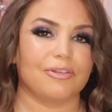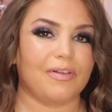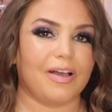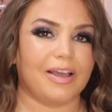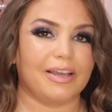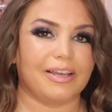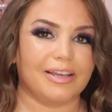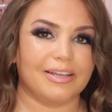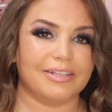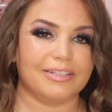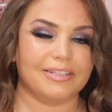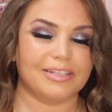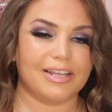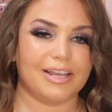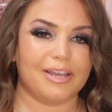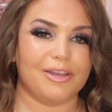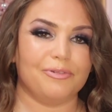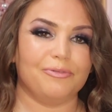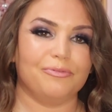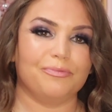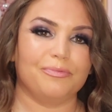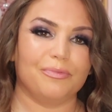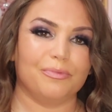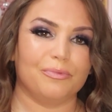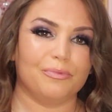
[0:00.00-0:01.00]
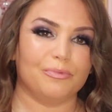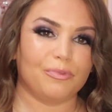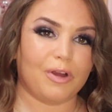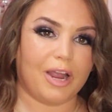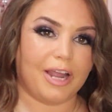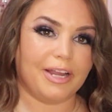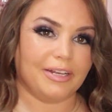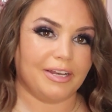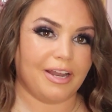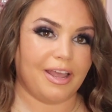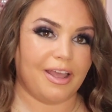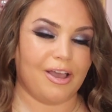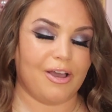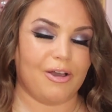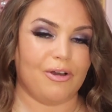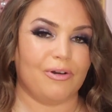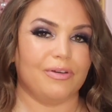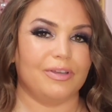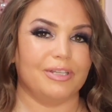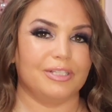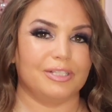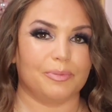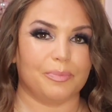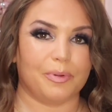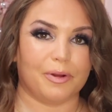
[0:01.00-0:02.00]
So like I said, right
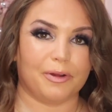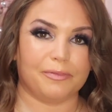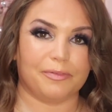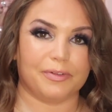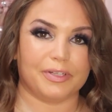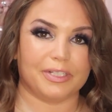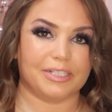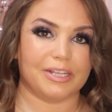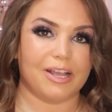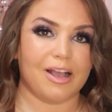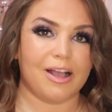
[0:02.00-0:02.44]
now is the perfect